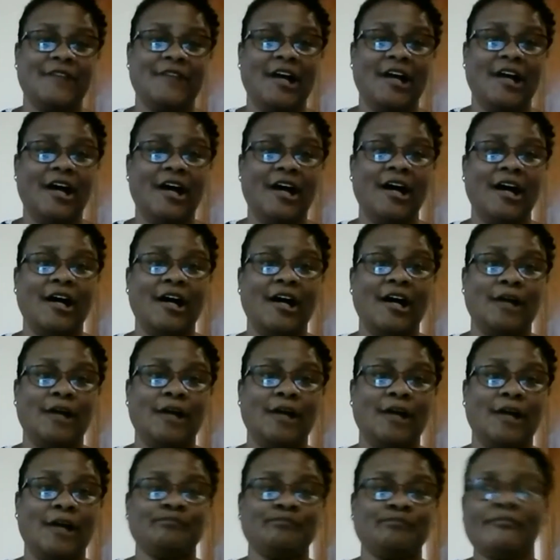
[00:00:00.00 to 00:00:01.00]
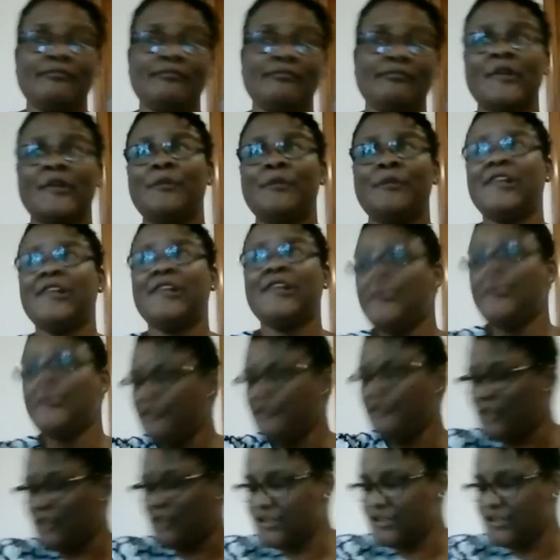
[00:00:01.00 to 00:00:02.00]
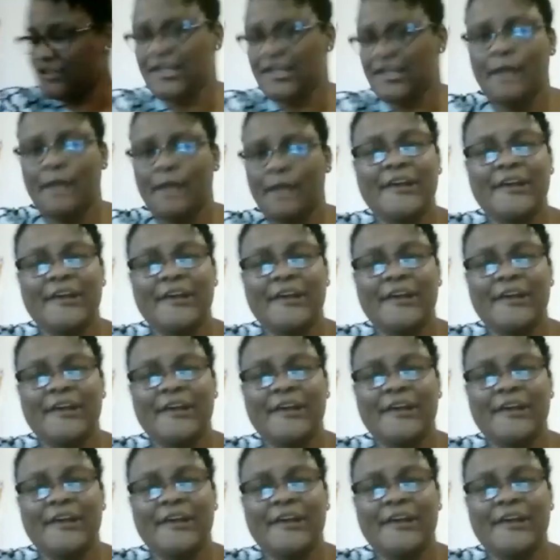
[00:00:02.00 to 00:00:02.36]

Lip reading: But let me first say